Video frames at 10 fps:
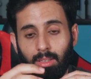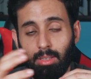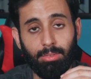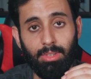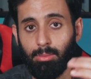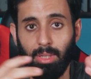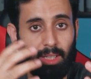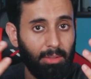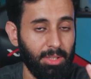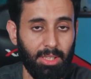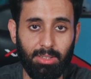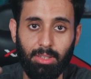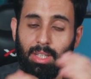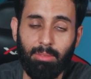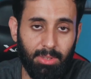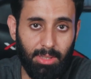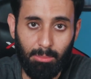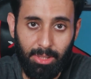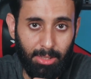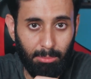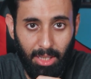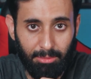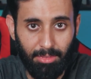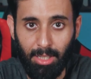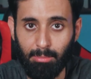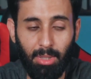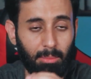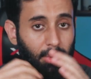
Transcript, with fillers: If it's a one hour test, then you have to submit it by 5 p.m.